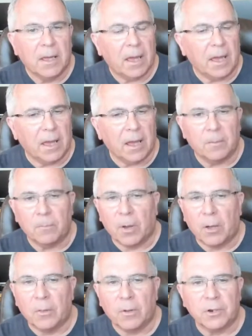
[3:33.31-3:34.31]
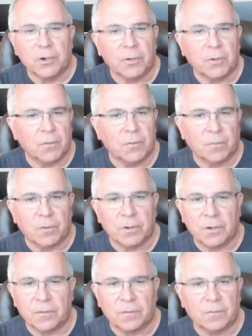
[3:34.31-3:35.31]
and both our shoes were
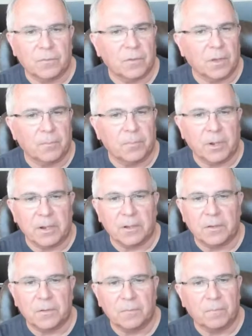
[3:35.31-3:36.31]
just completely